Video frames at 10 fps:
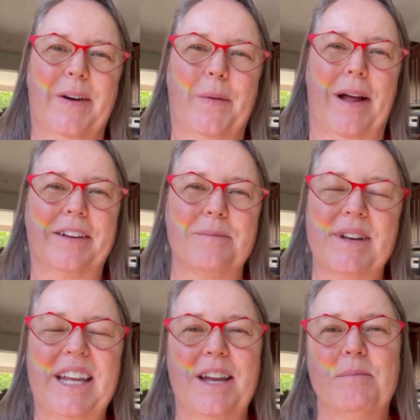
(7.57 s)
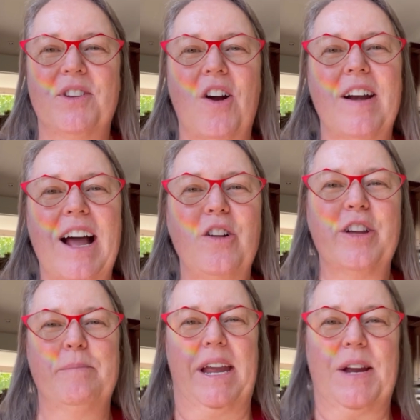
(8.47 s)
Welcome to Kim's Art
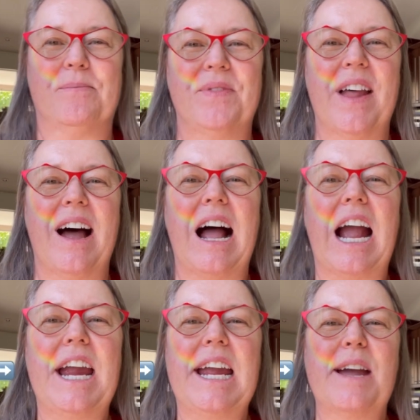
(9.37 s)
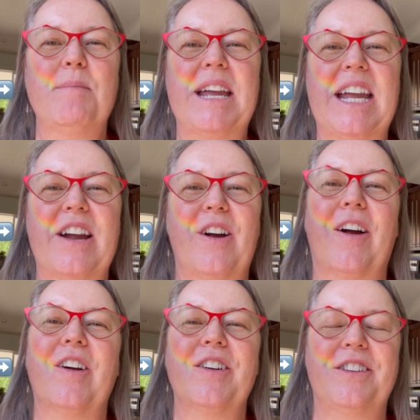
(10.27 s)
Alchemy. I am
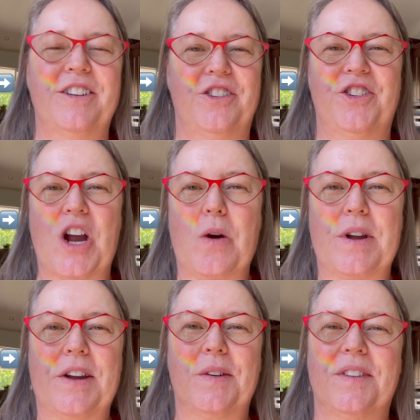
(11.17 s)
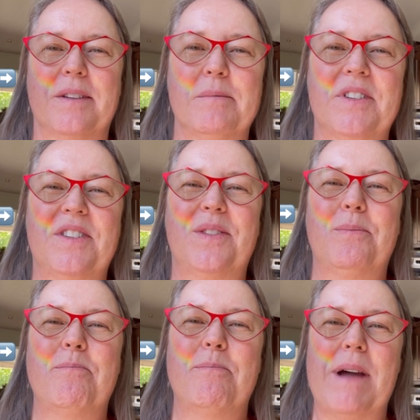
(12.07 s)
here to show you some
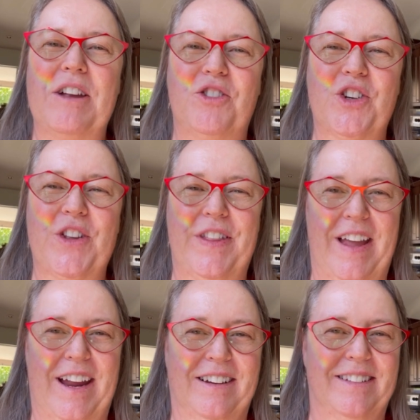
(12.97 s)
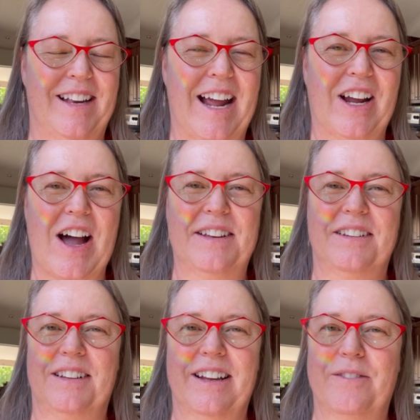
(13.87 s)
special things that I got
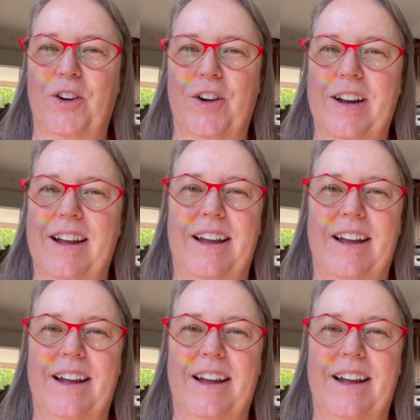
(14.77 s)
delivered